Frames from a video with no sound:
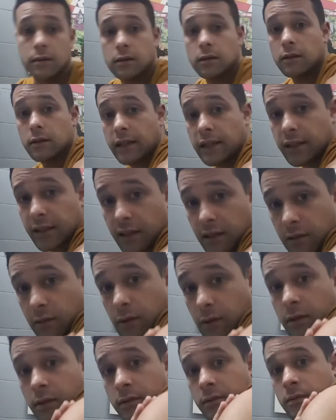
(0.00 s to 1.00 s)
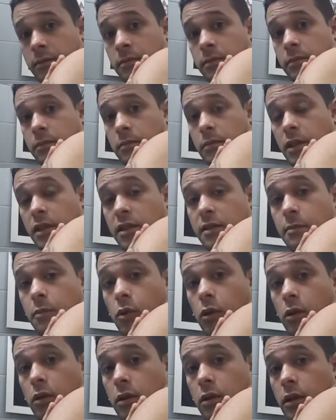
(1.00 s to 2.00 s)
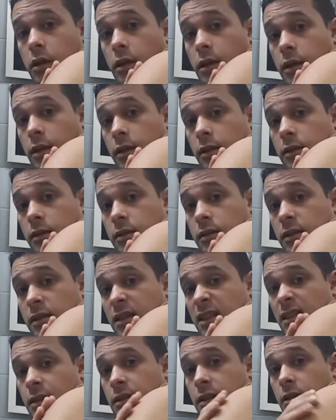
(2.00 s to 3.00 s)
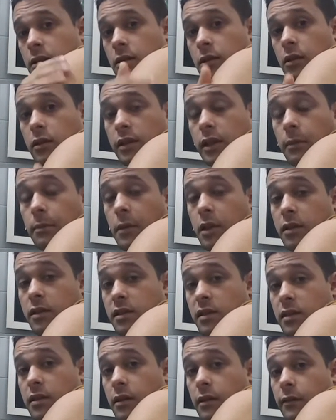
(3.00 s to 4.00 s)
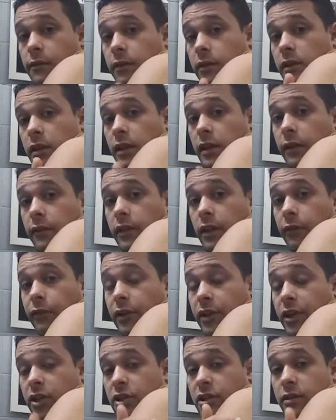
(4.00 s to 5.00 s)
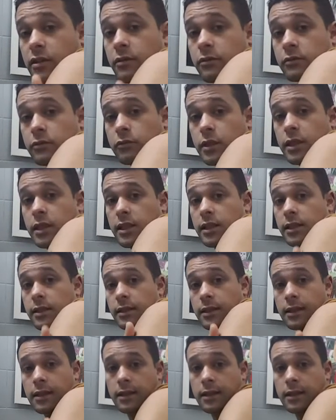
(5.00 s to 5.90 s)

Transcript: Look at this one, much smaller, not that much of a definition really.